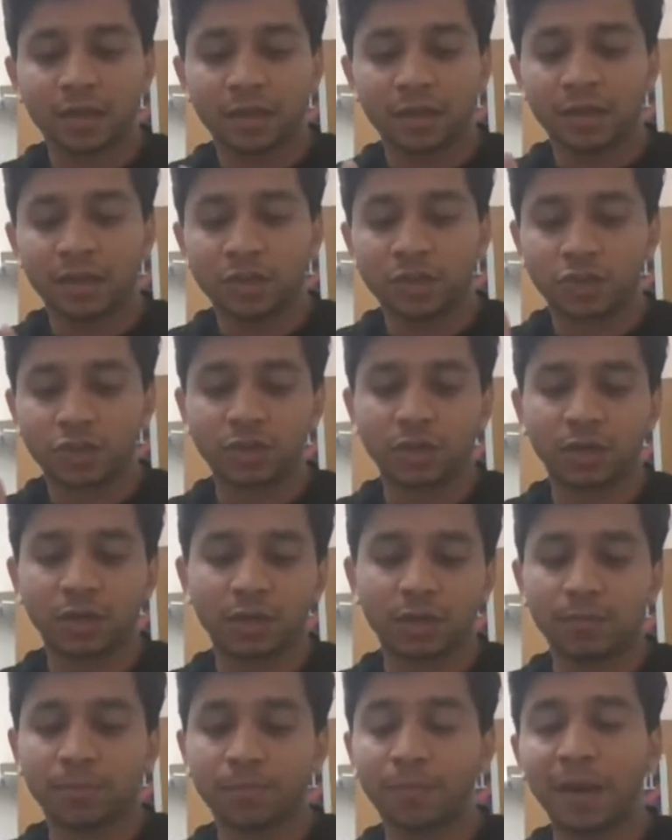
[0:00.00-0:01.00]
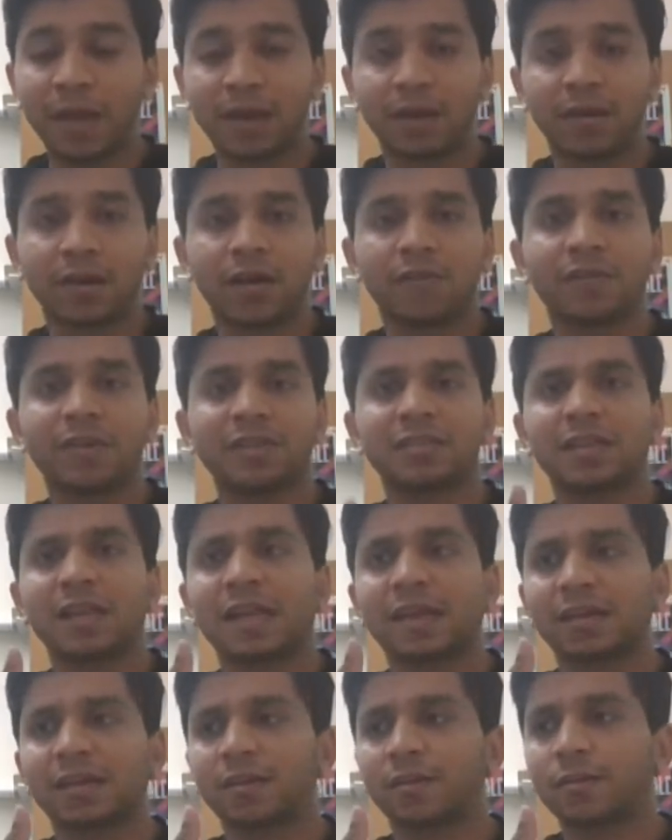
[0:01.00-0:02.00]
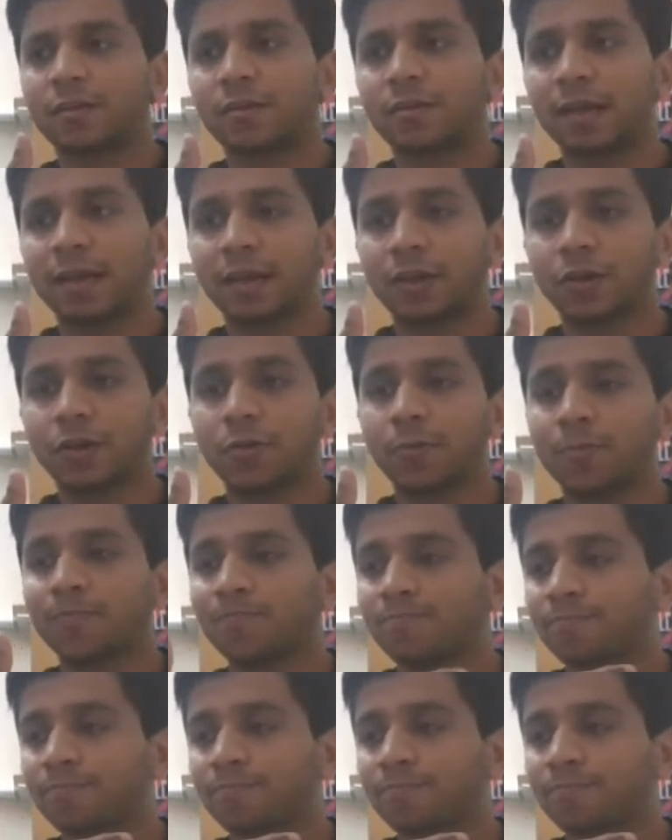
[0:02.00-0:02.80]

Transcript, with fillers: each uh, paragraph is like like you know